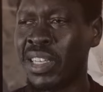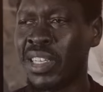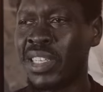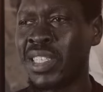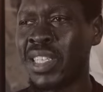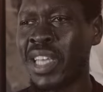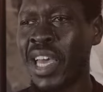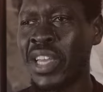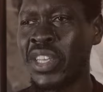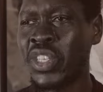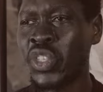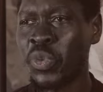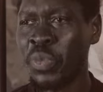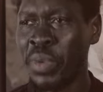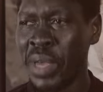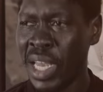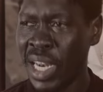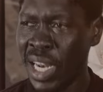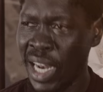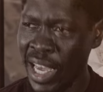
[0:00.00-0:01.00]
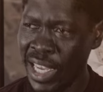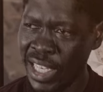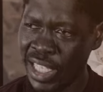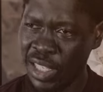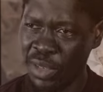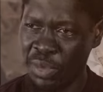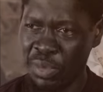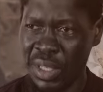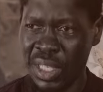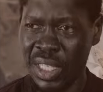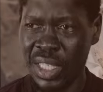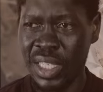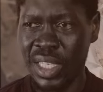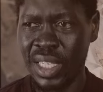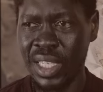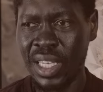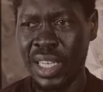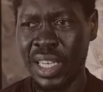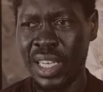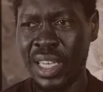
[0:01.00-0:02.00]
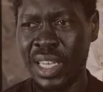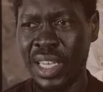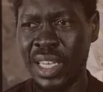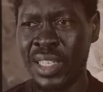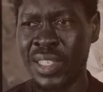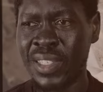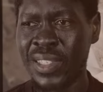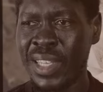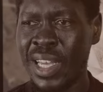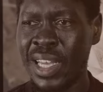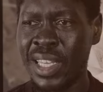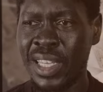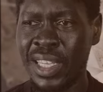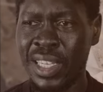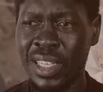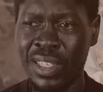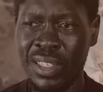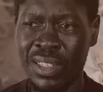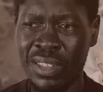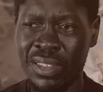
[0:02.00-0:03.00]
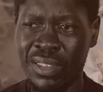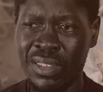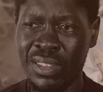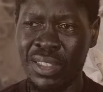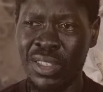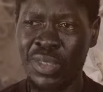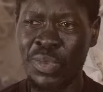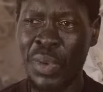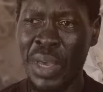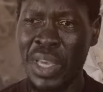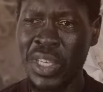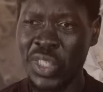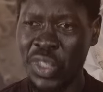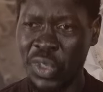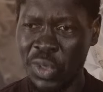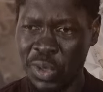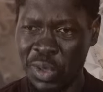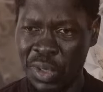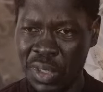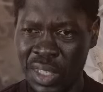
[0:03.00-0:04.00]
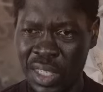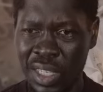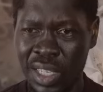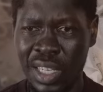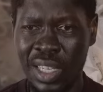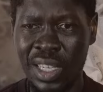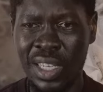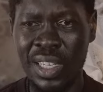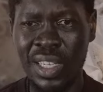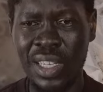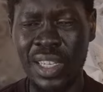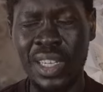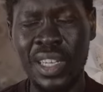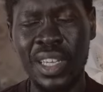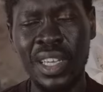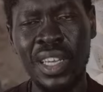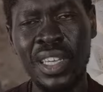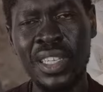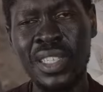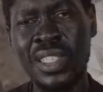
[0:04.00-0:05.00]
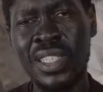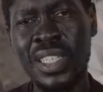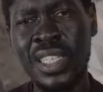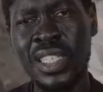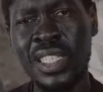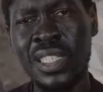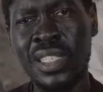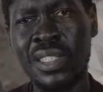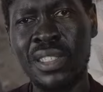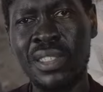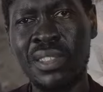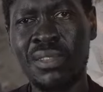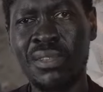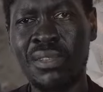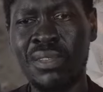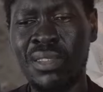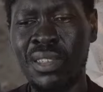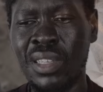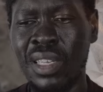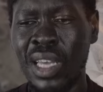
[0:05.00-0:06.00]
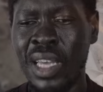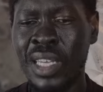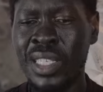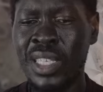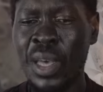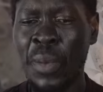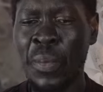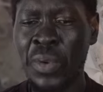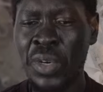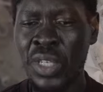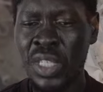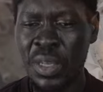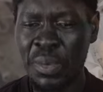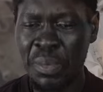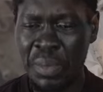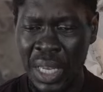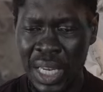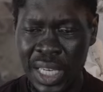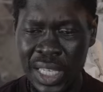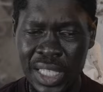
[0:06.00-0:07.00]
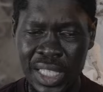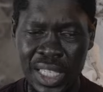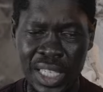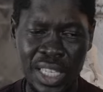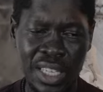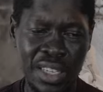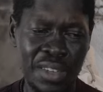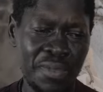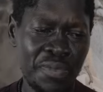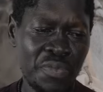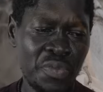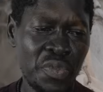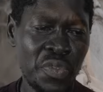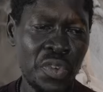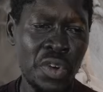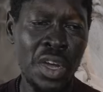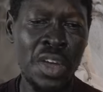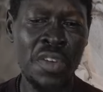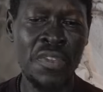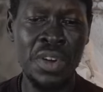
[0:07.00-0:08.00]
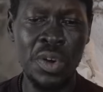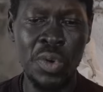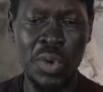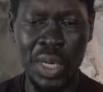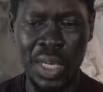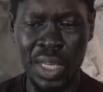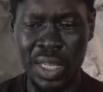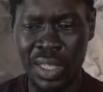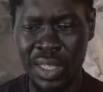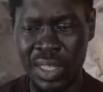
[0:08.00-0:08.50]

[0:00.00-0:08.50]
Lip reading: said to be enlightenment. It's nothing special. It's just, it's a possibility for everyone.